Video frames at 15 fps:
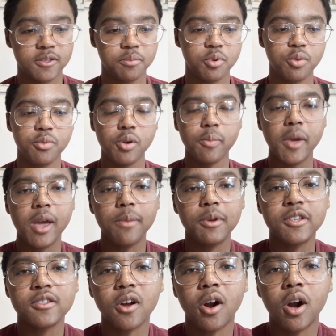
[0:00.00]
Boo Boo
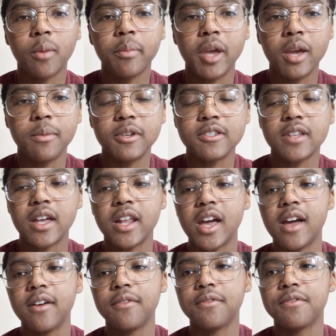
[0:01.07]
Babies are babies that
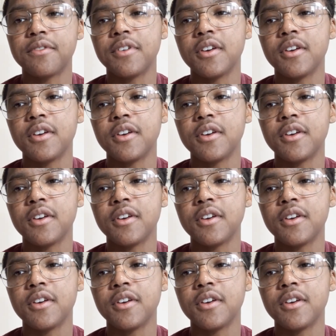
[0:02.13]
have